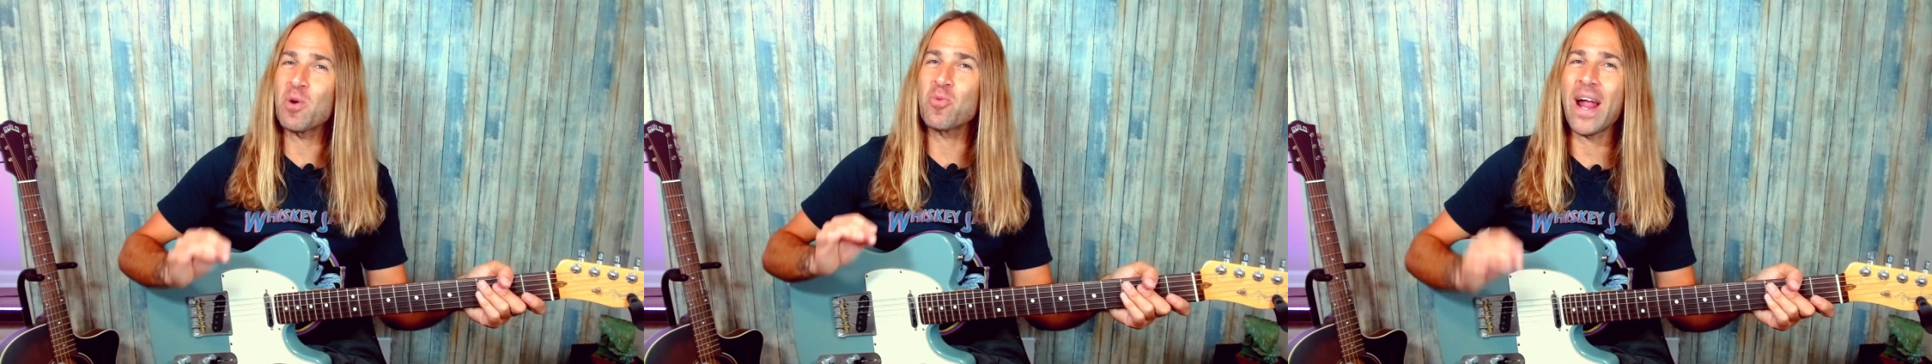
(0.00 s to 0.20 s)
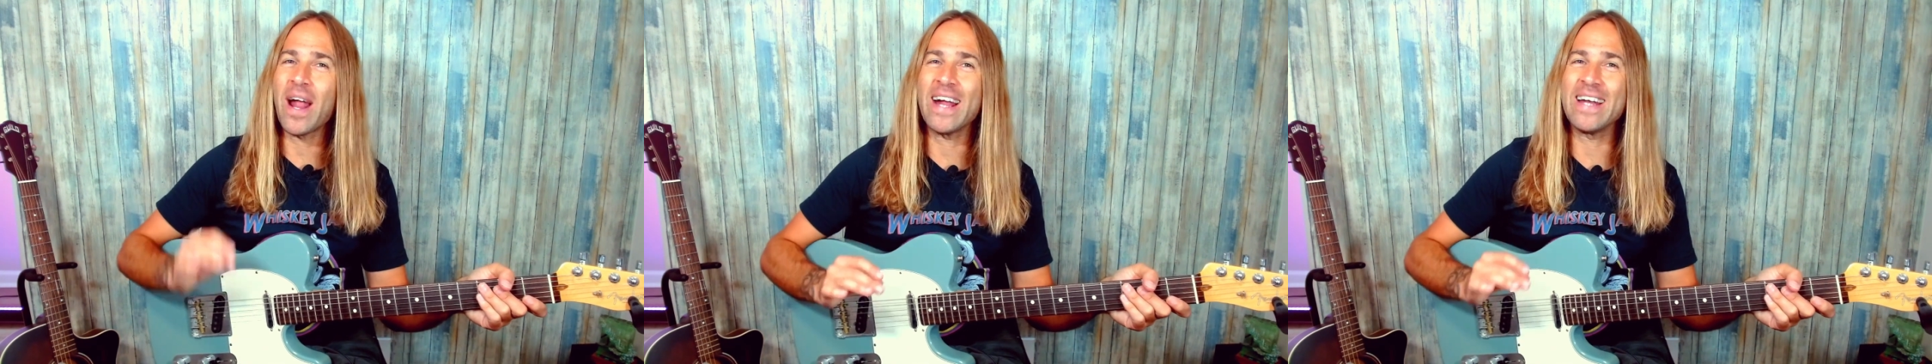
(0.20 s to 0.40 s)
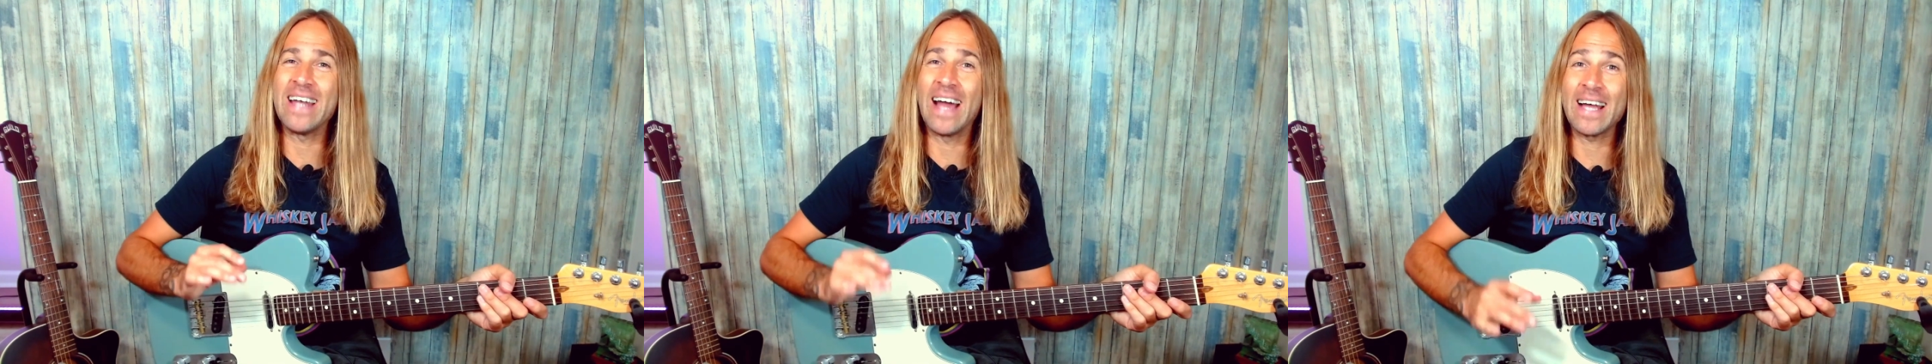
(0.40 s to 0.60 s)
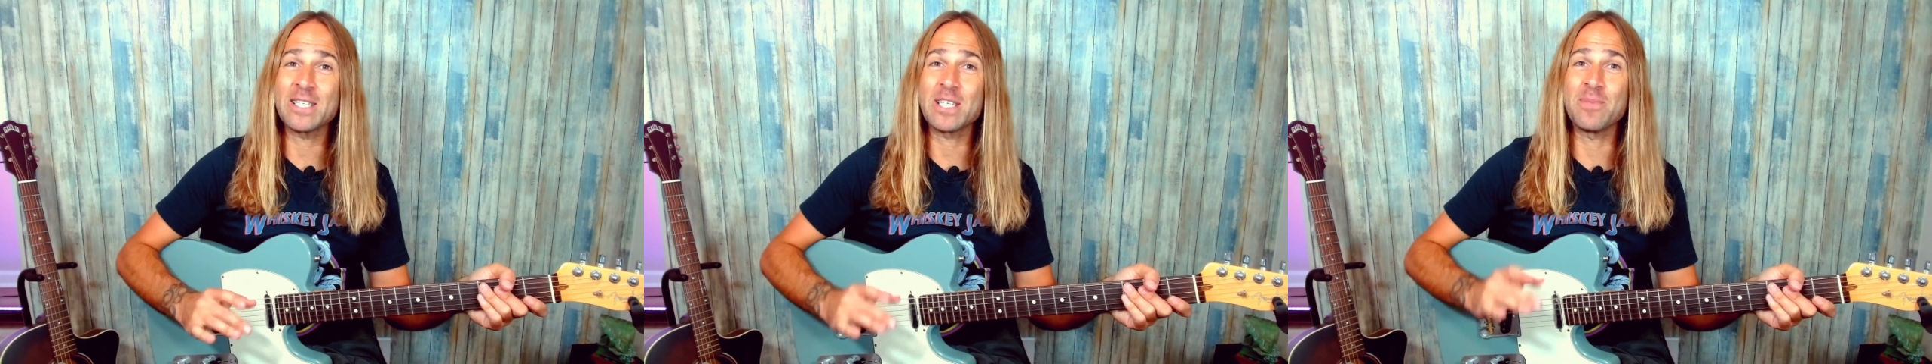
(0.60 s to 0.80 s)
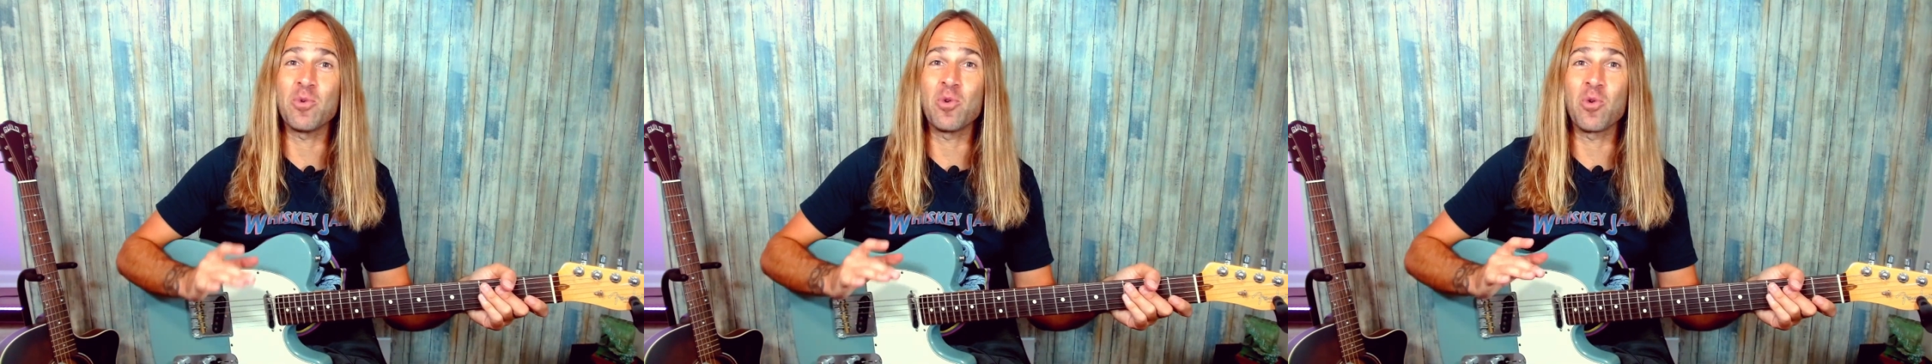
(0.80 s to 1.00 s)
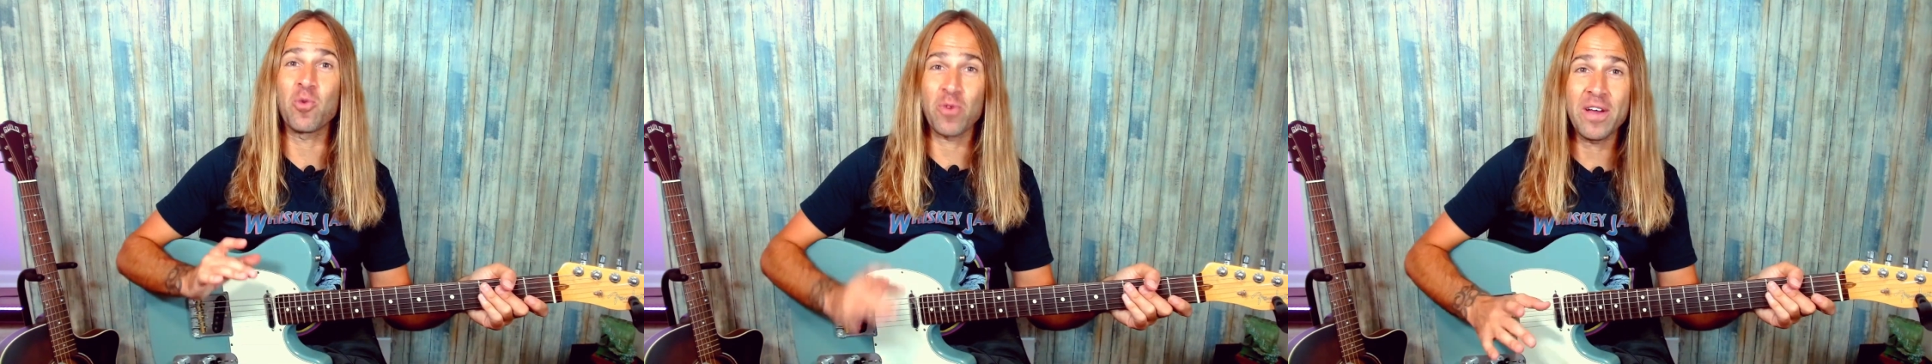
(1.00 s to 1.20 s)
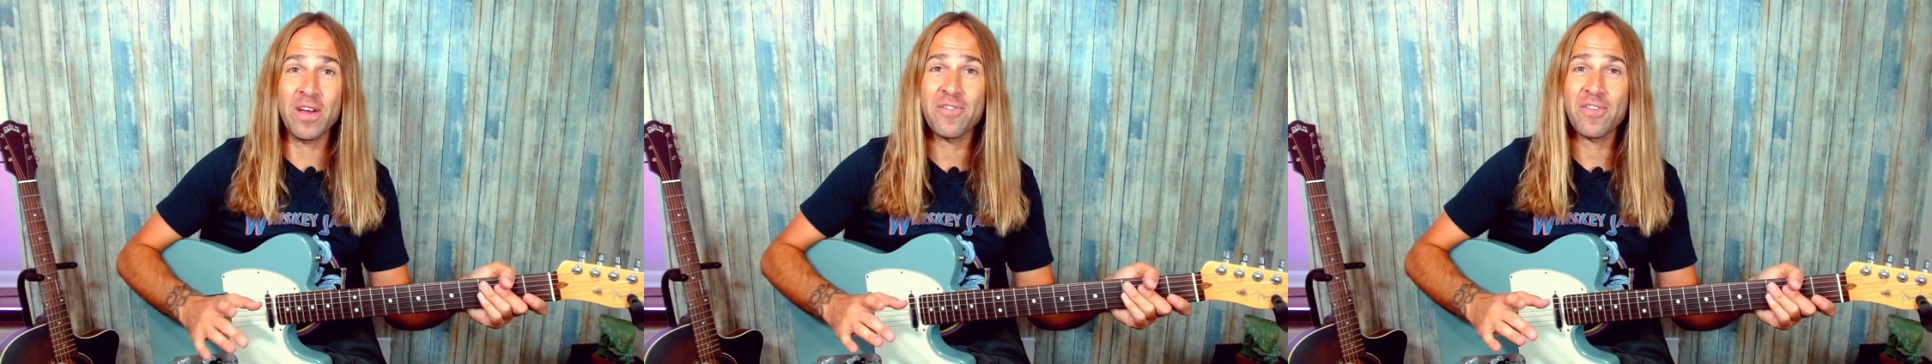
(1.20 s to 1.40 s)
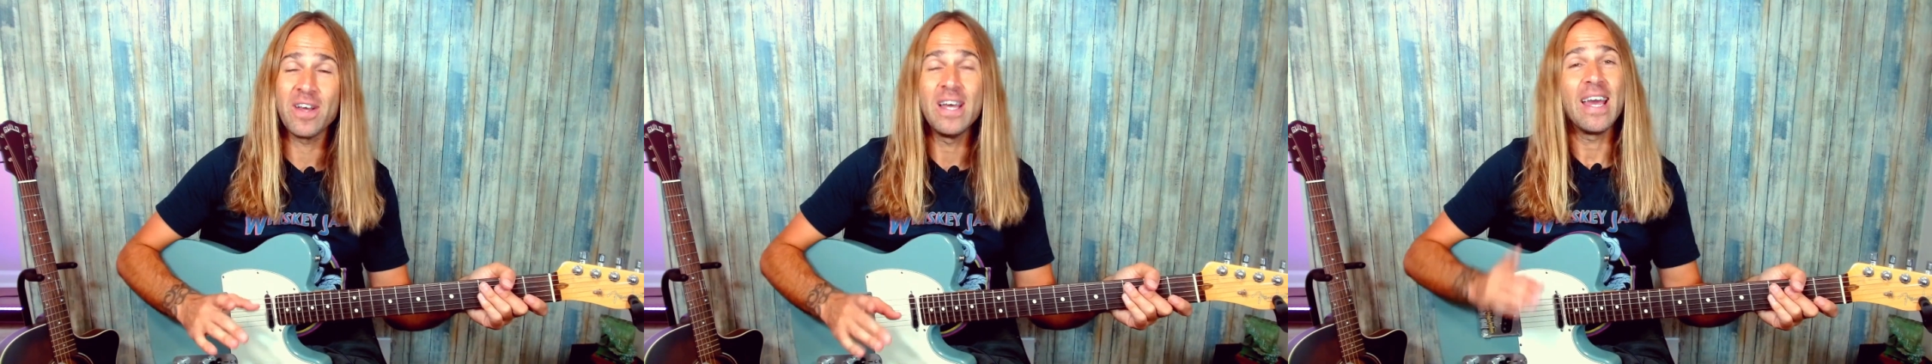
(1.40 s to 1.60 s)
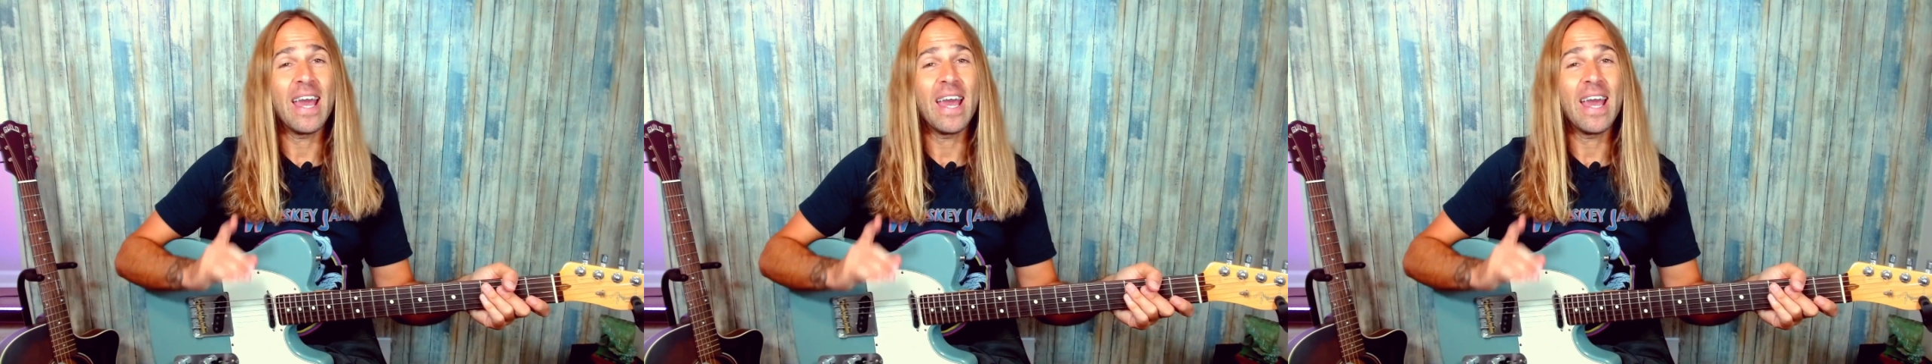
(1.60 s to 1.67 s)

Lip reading: recognizable riff,